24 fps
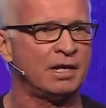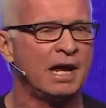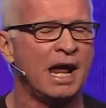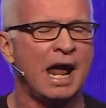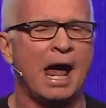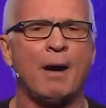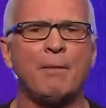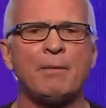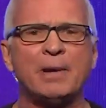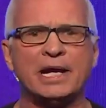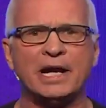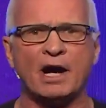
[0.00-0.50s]

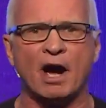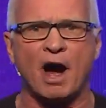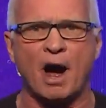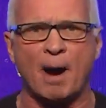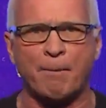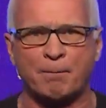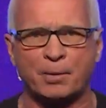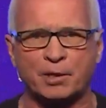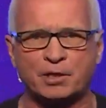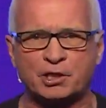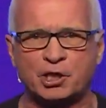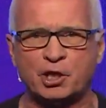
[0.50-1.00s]
How many
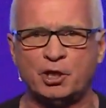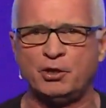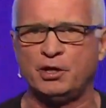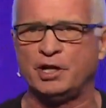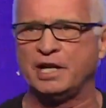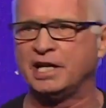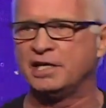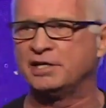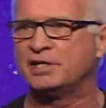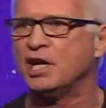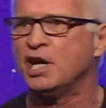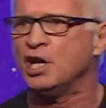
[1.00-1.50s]

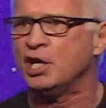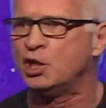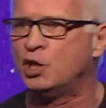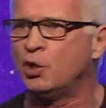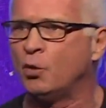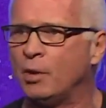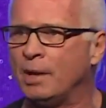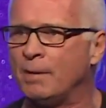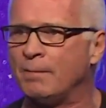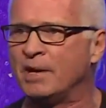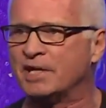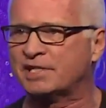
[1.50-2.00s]
opportunities do
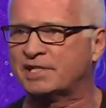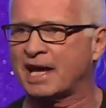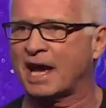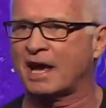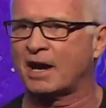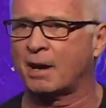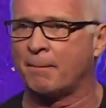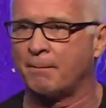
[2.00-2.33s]
we miss out